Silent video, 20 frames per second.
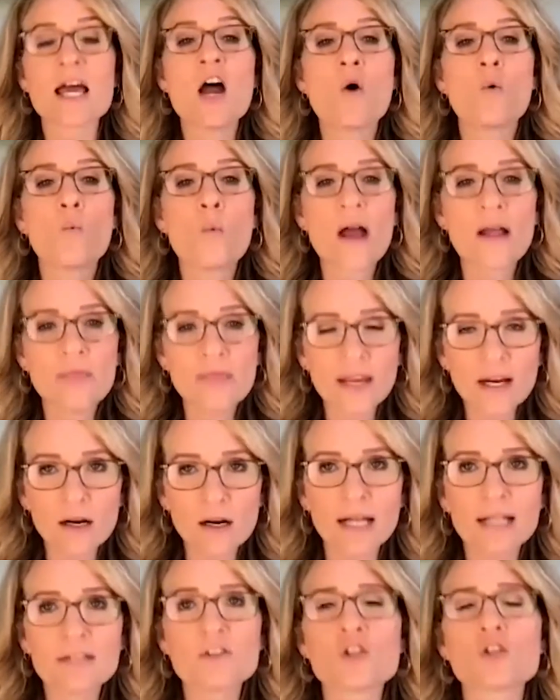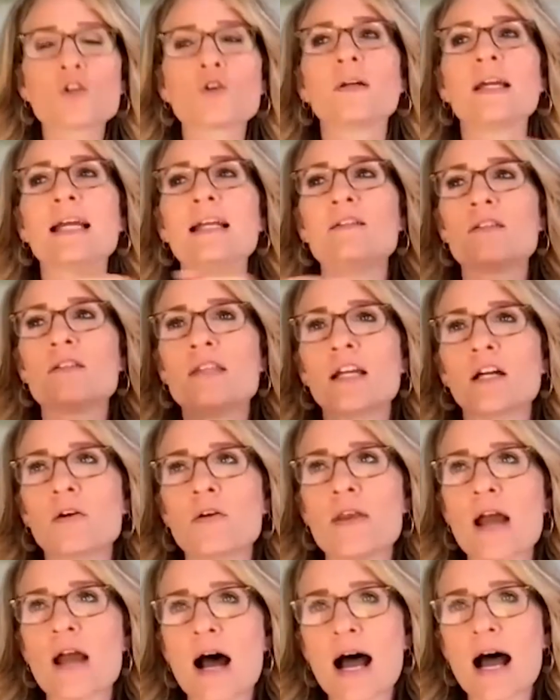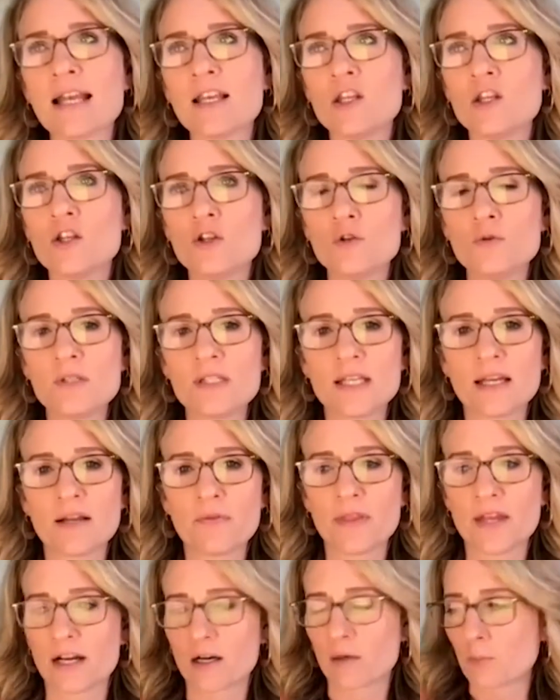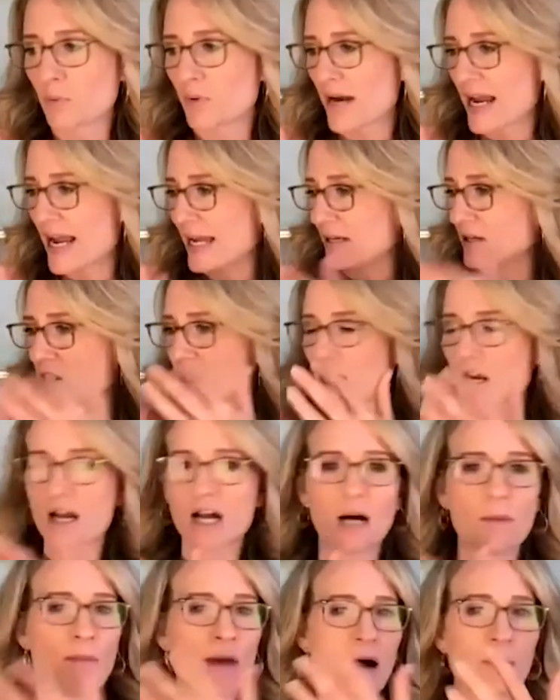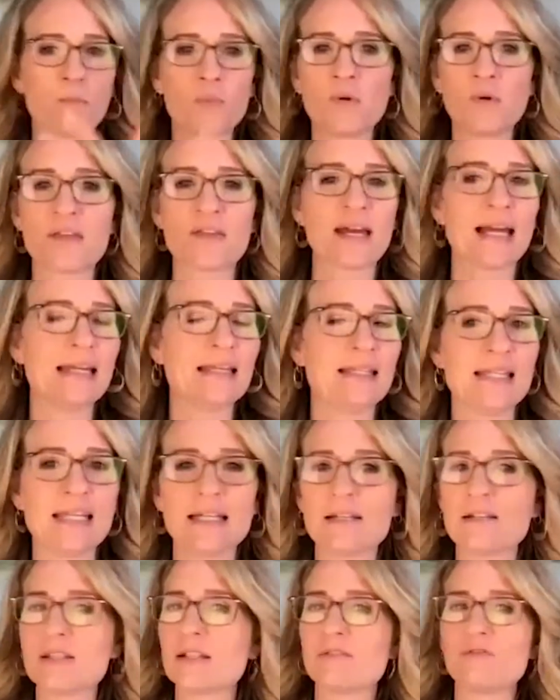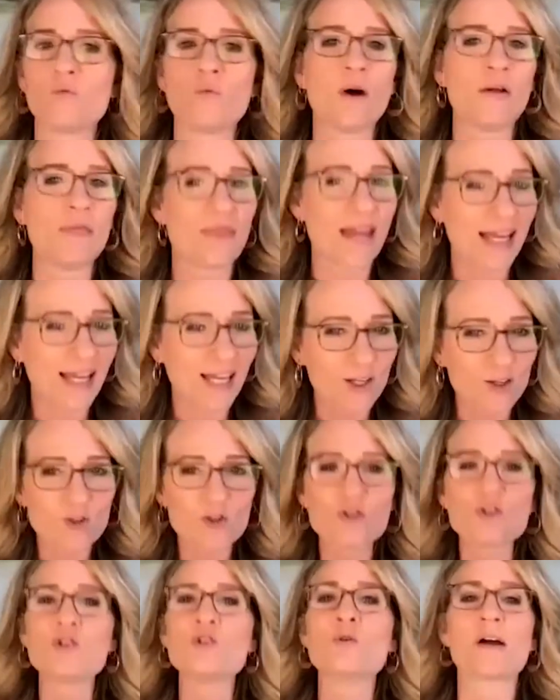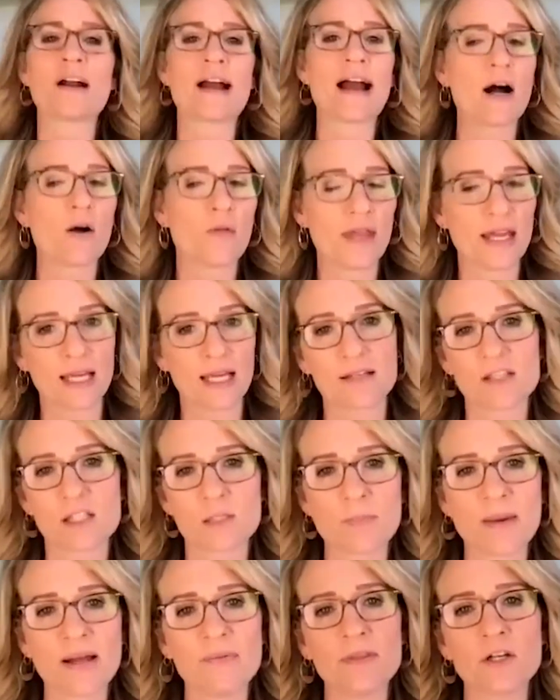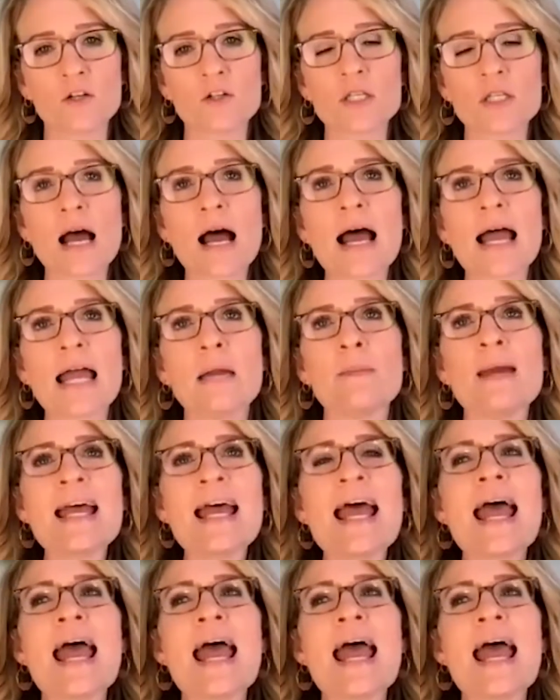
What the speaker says: When they're on screens, they're not using their brain to come up with ideas of what they can do or how they can spend their time.